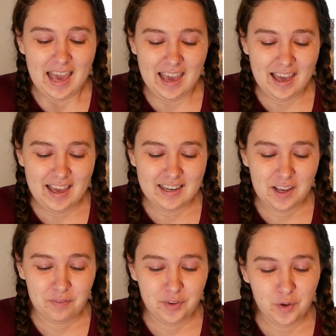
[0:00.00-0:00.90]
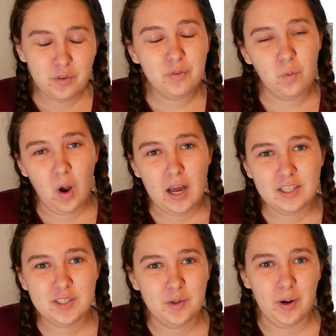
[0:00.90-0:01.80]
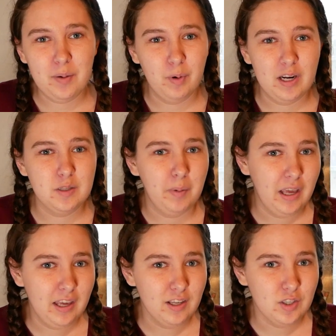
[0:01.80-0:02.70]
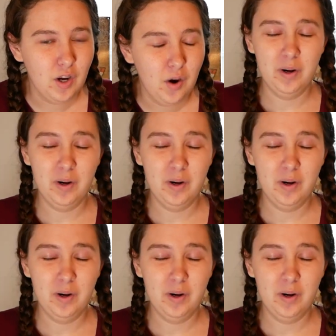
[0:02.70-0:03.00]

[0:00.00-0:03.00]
And if you've watched the Great British Baking Show,